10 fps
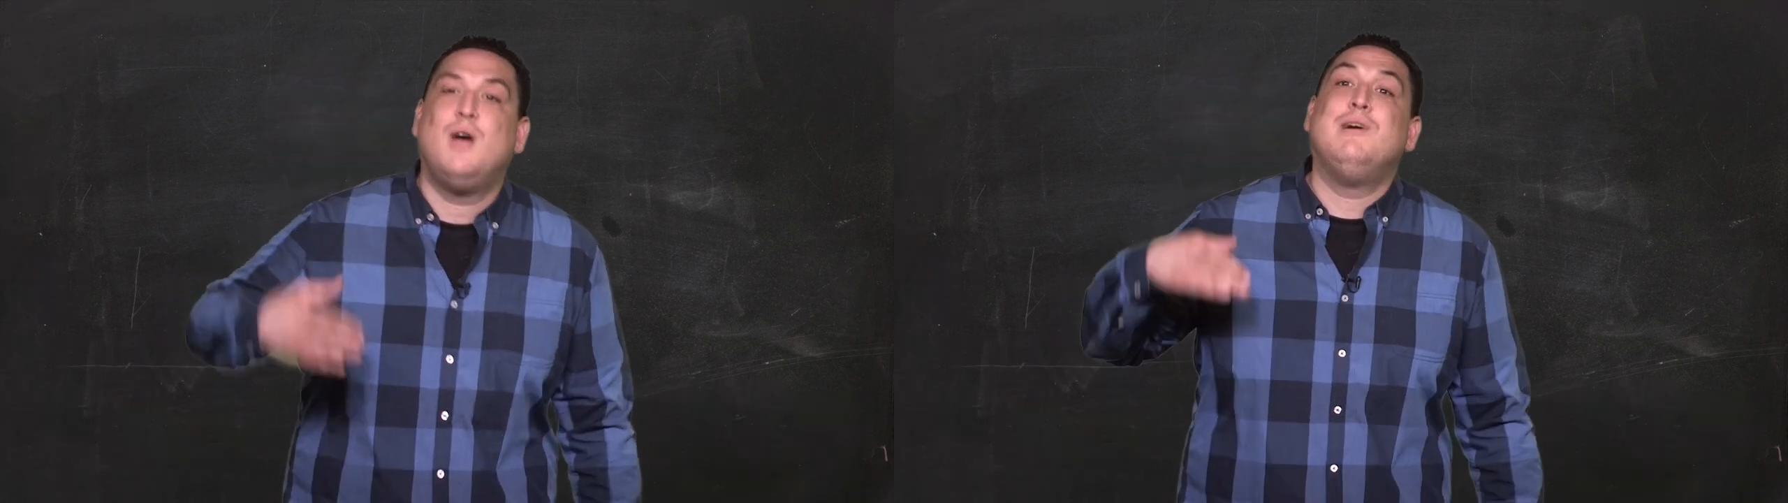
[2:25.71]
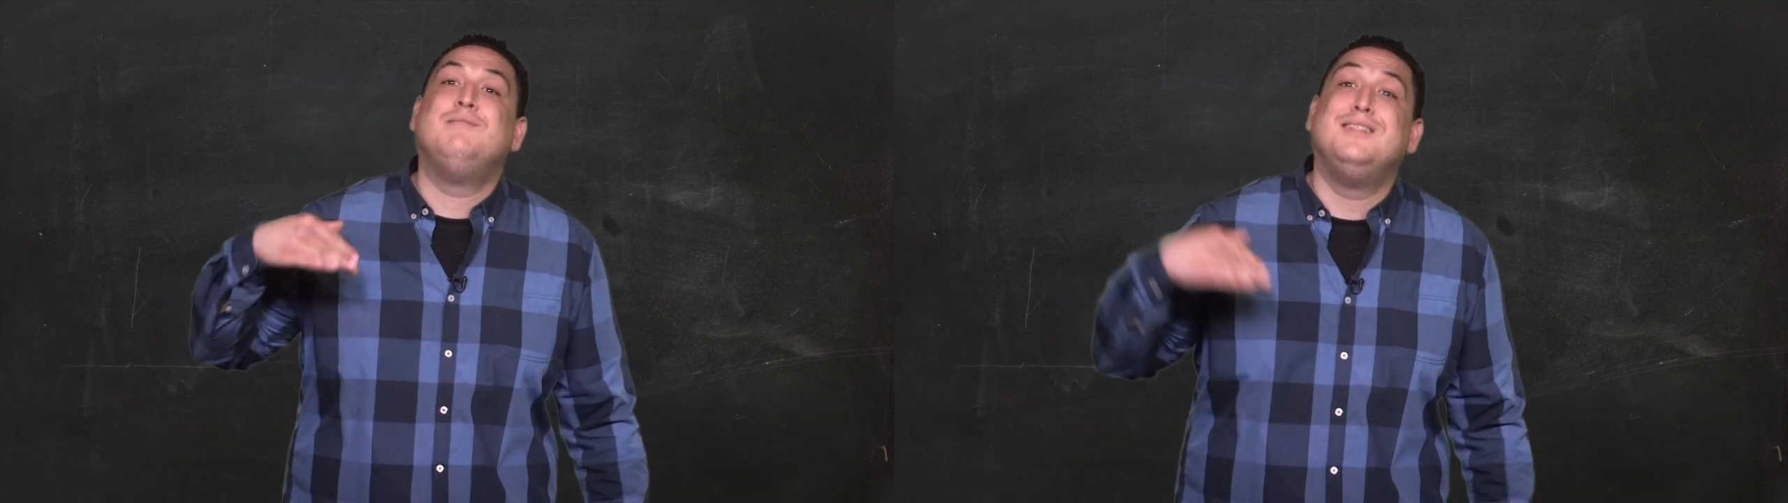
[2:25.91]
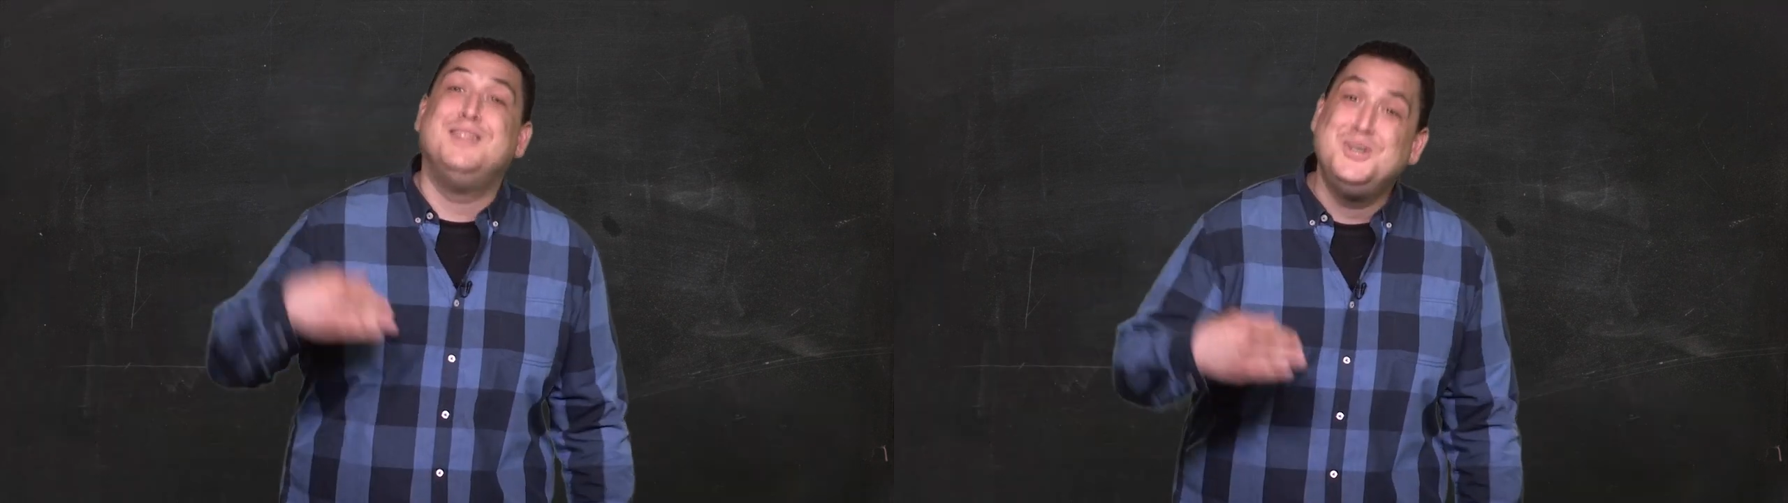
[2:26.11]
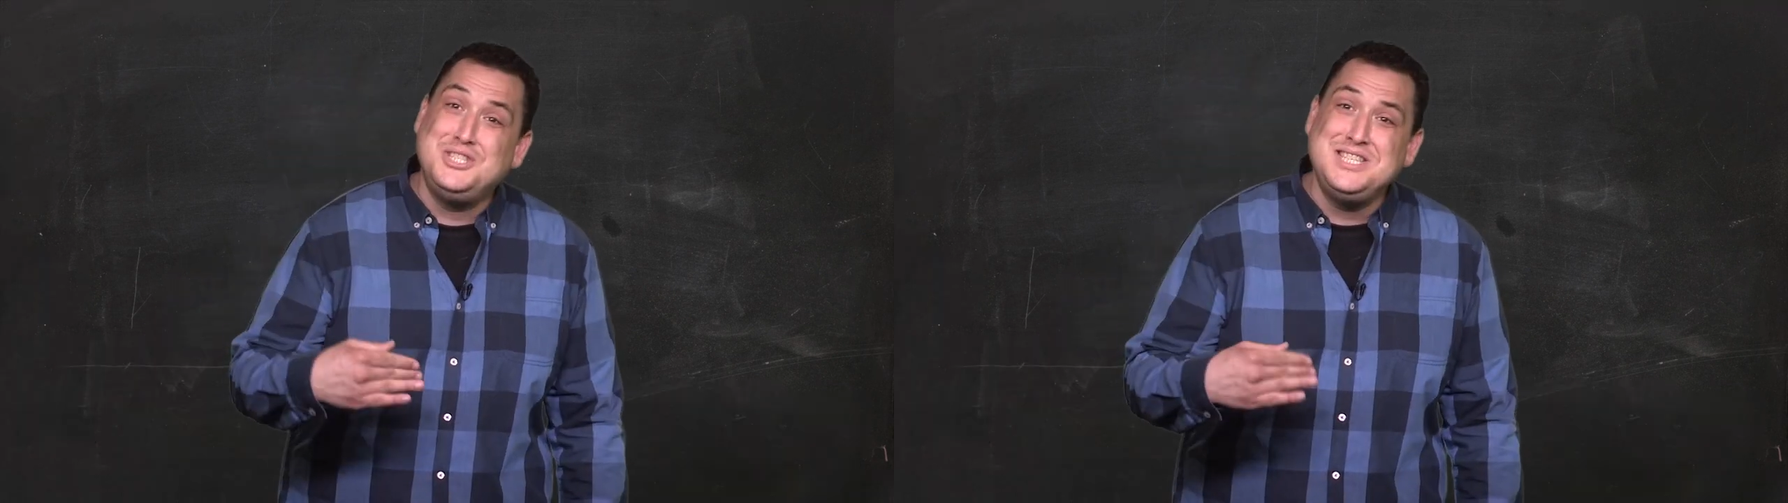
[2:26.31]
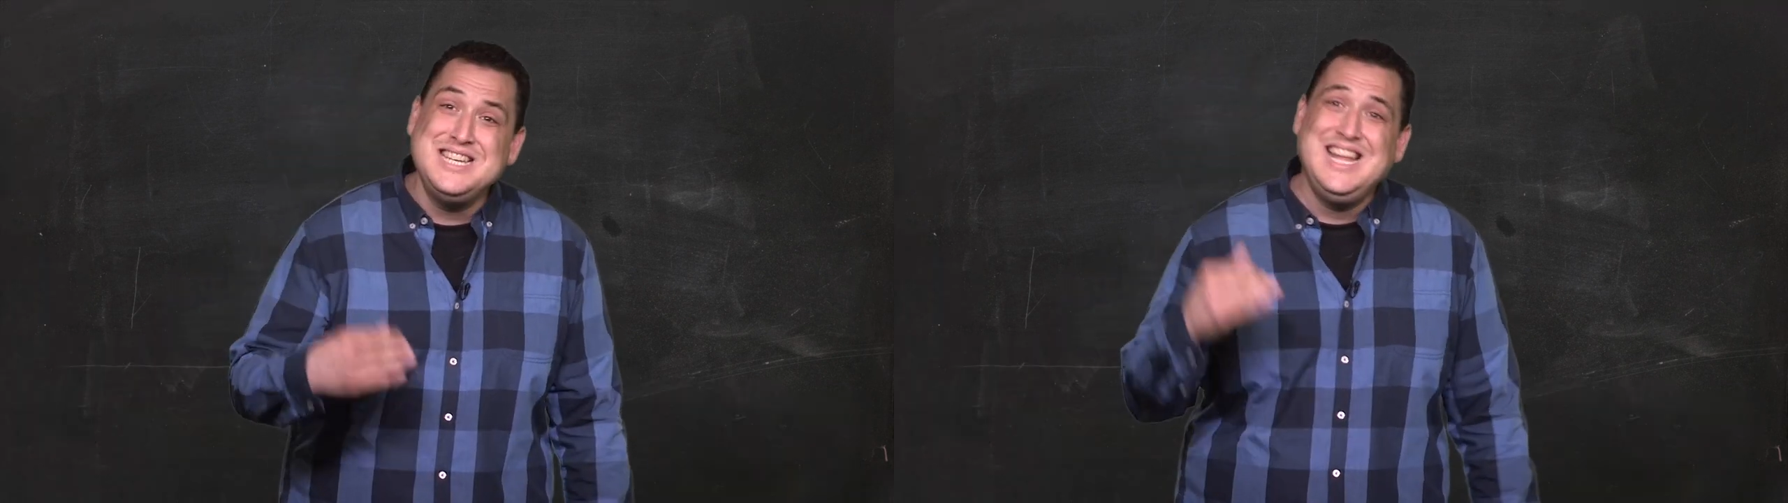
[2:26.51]

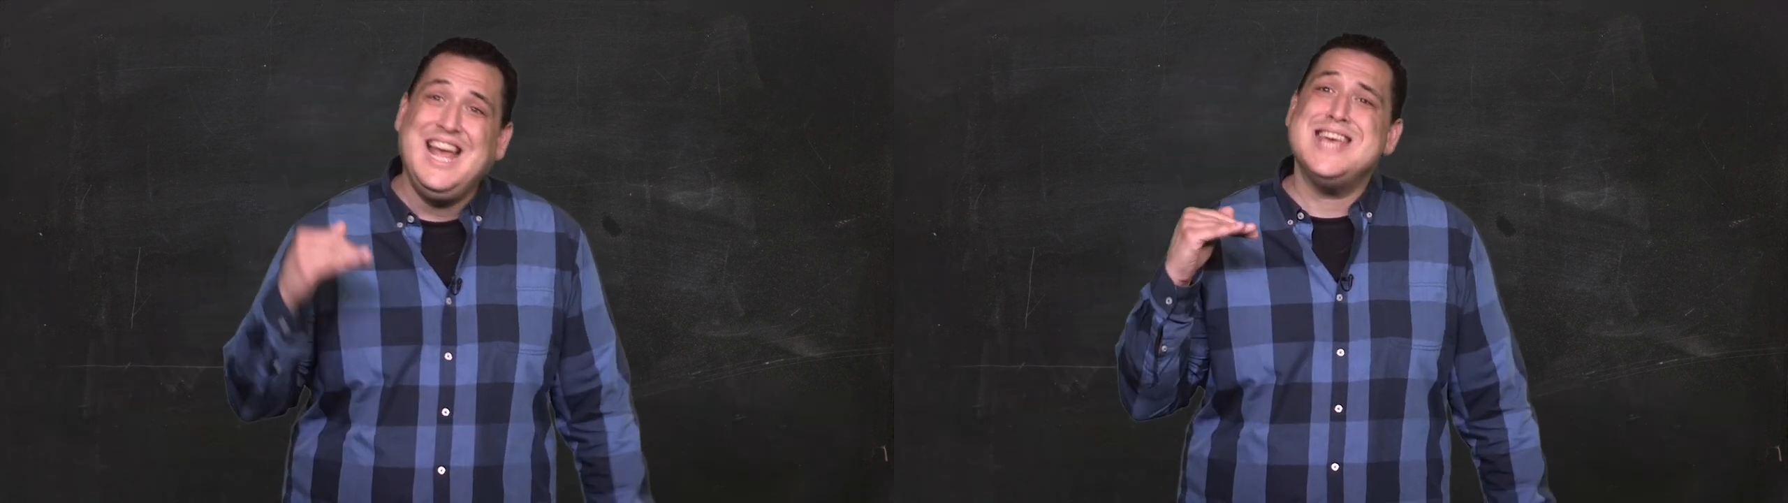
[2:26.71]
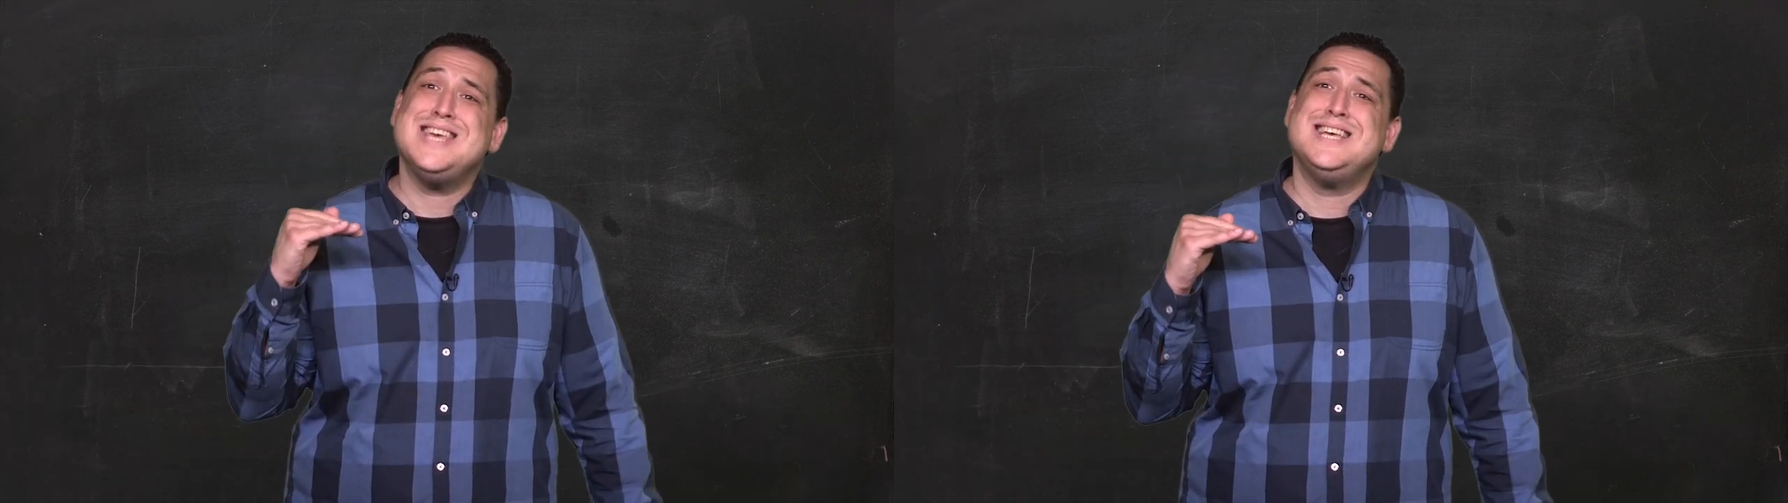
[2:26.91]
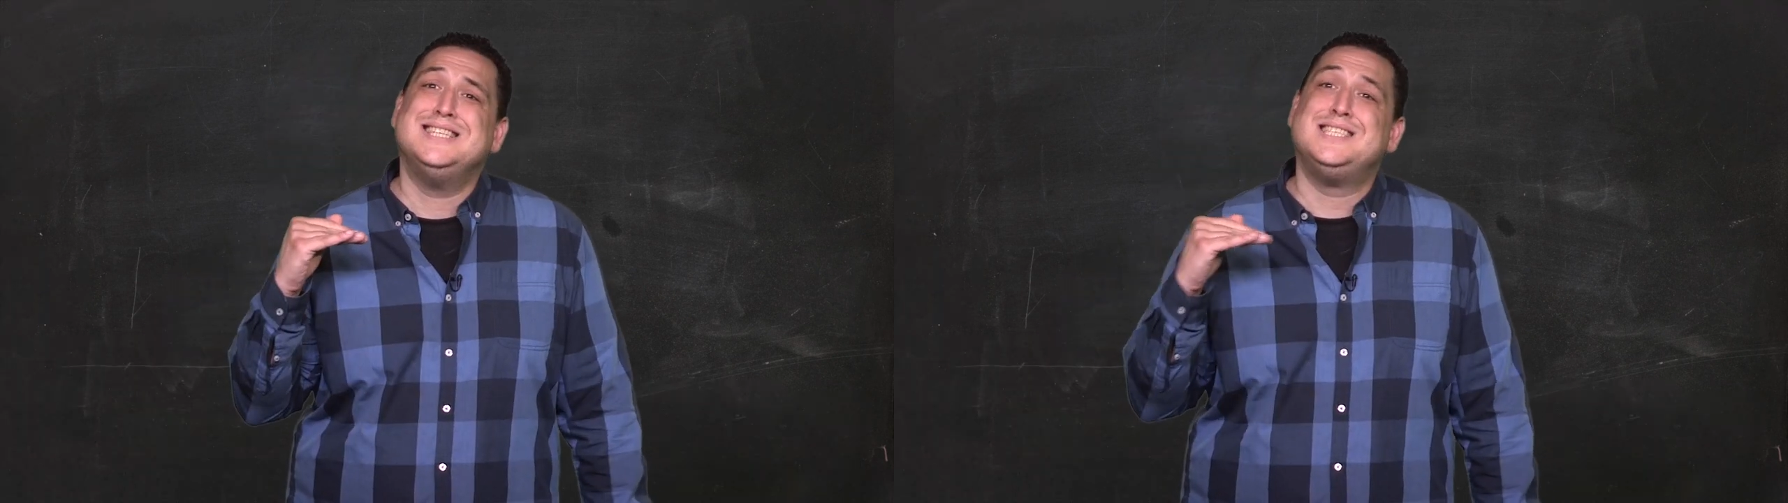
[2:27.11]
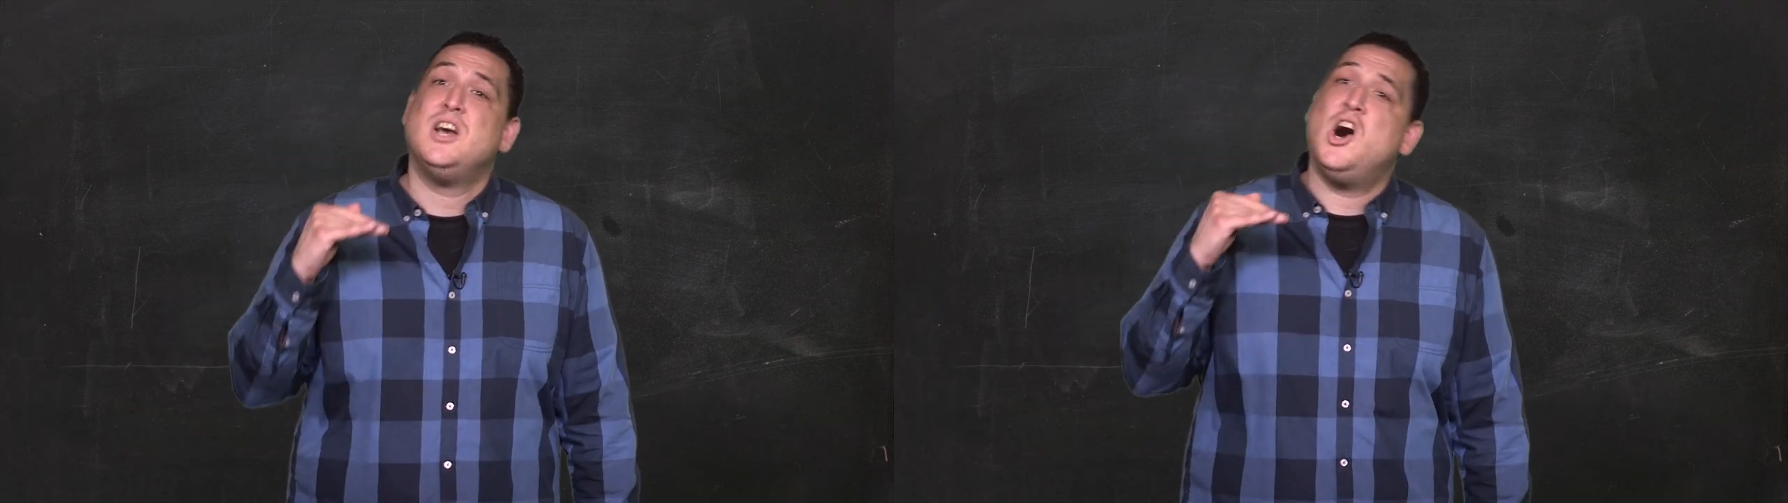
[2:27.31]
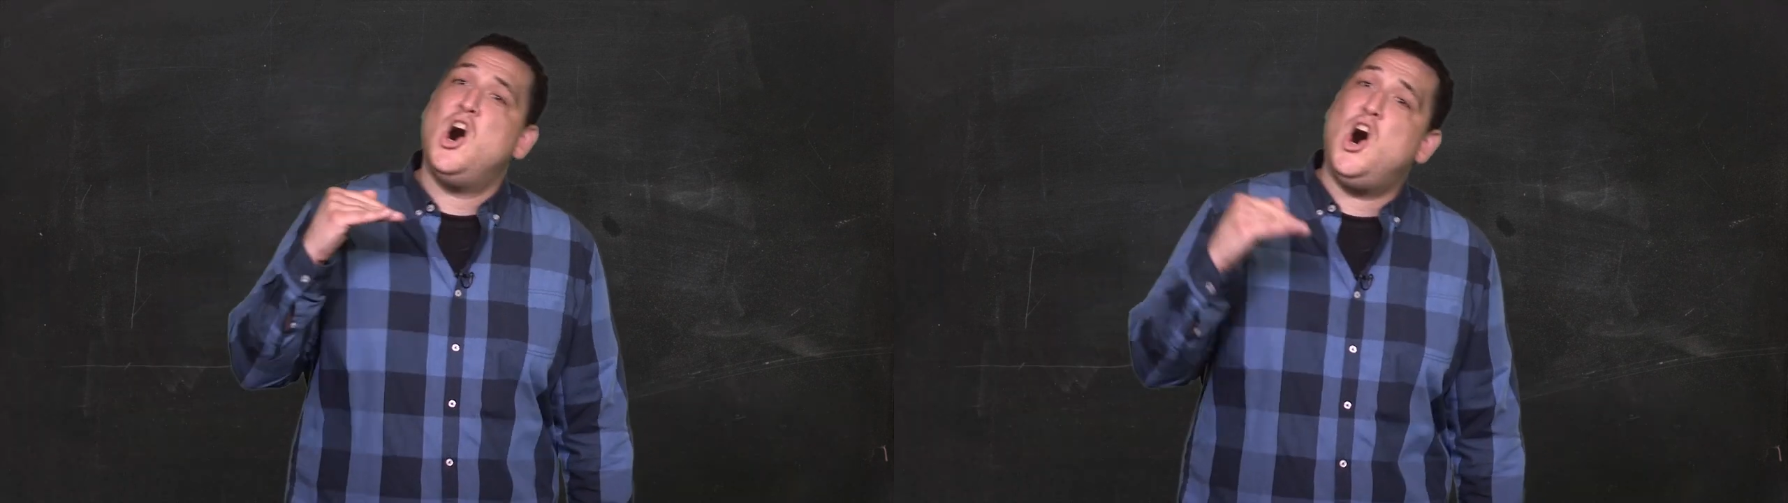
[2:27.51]
Revolution is